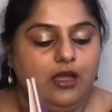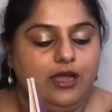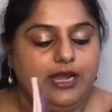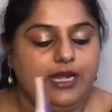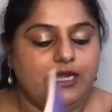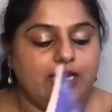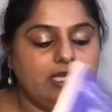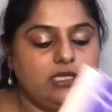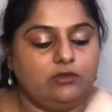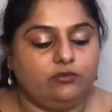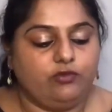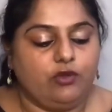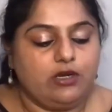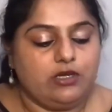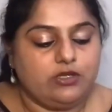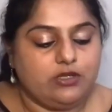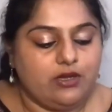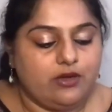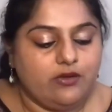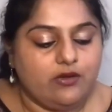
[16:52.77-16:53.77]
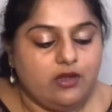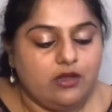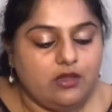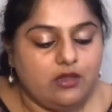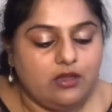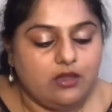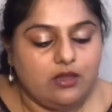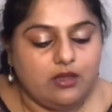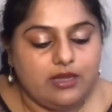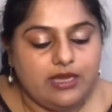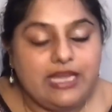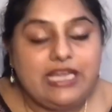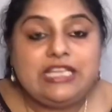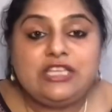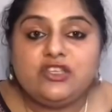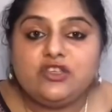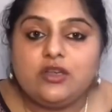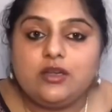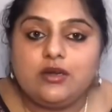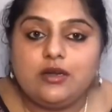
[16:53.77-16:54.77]
It is for
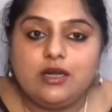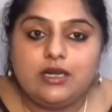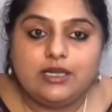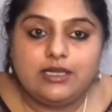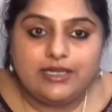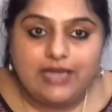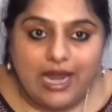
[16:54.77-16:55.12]
in general